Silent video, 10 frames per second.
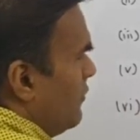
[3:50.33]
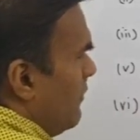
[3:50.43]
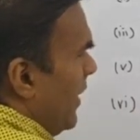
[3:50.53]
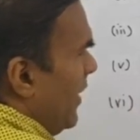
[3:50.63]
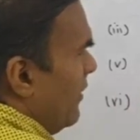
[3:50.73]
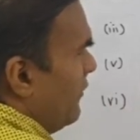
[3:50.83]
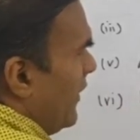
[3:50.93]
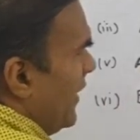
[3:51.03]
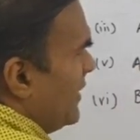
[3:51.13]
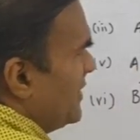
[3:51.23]
My dear
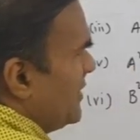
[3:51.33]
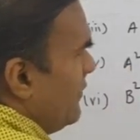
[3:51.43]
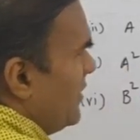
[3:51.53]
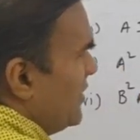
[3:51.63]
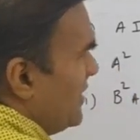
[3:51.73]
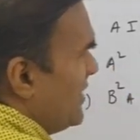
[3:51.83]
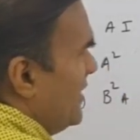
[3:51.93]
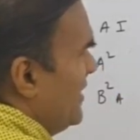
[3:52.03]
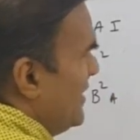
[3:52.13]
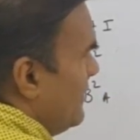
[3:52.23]
friends, we just
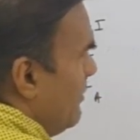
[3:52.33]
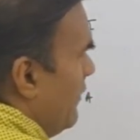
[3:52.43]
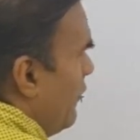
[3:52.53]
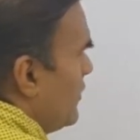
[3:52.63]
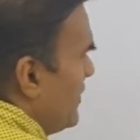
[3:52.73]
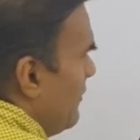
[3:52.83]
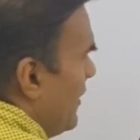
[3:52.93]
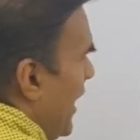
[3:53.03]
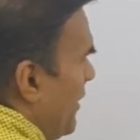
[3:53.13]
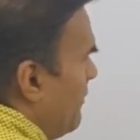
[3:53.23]
did before some
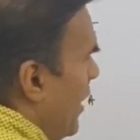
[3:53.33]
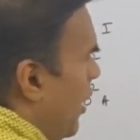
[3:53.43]
time